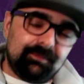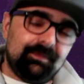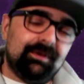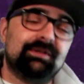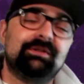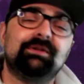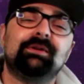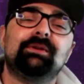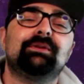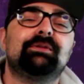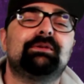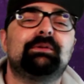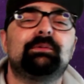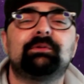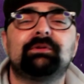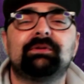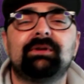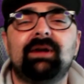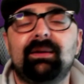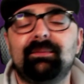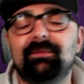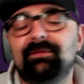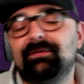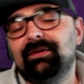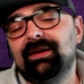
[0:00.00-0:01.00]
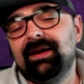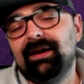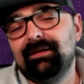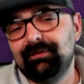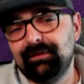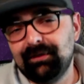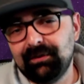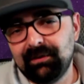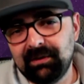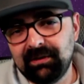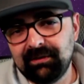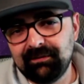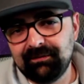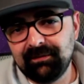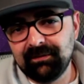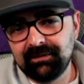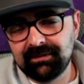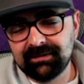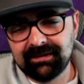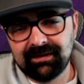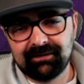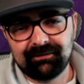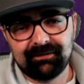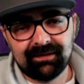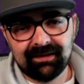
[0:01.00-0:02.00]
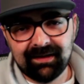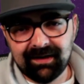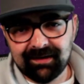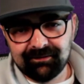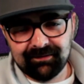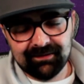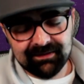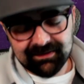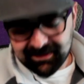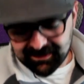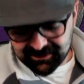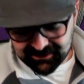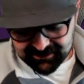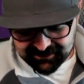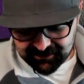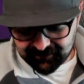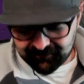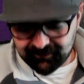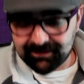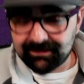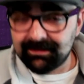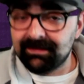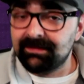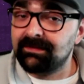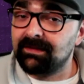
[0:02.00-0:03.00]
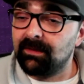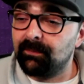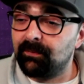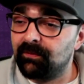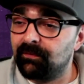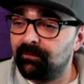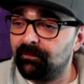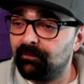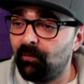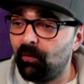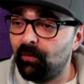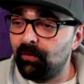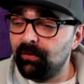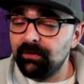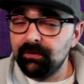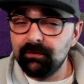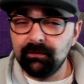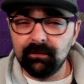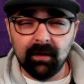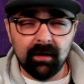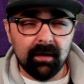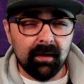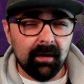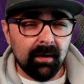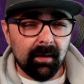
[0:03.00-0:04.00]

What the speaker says: Make sure to subscribe if you haven't already, folks. I have a lot of exciting stuff like this coming for you.